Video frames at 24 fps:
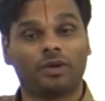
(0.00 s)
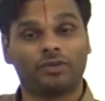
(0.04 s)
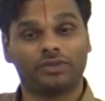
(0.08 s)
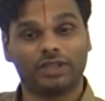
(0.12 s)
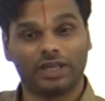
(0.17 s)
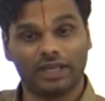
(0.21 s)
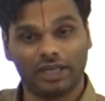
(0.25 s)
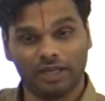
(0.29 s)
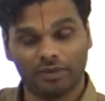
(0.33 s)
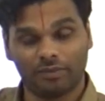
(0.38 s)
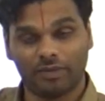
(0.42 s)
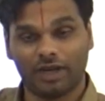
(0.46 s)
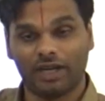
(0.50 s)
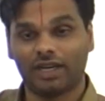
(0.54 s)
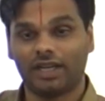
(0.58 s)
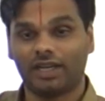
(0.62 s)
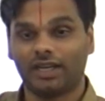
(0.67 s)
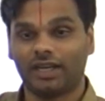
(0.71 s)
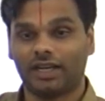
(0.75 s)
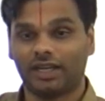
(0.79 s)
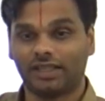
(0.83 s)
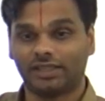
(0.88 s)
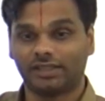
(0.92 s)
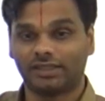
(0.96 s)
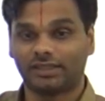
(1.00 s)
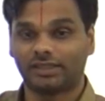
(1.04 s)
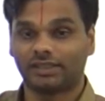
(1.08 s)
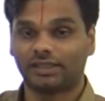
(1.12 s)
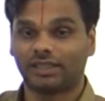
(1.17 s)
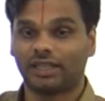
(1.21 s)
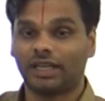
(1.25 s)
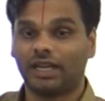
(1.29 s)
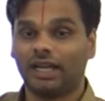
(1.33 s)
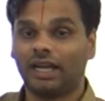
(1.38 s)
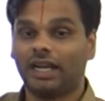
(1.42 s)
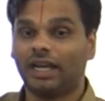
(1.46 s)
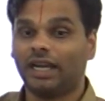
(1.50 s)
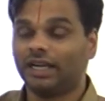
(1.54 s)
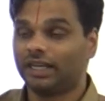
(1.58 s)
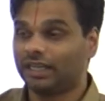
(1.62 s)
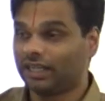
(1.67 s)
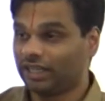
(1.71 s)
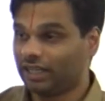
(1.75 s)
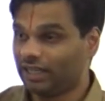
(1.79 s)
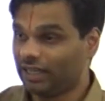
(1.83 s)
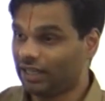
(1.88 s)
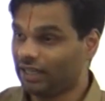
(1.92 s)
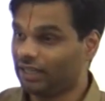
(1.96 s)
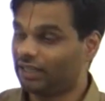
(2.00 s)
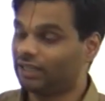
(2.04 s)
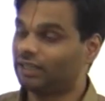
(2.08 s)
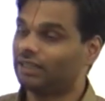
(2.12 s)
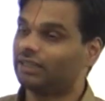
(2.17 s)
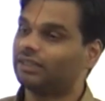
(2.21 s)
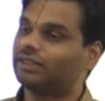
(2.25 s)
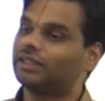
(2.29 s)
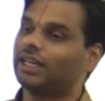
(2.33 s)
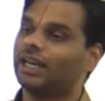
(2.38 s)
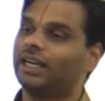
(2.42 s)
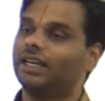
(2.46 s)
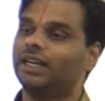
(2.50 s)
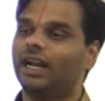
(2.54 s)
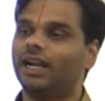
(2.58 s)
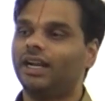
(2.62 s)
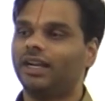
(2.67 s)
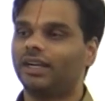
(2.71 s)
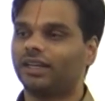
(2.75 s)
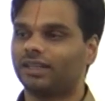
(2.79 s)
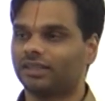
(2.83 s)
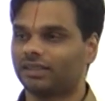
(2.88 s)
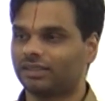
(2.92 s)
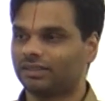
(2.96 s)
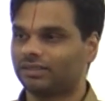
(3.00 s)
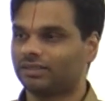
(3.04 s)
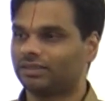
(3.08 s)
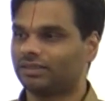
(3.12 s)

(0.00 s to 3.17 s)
of the Himalayas till Thailand.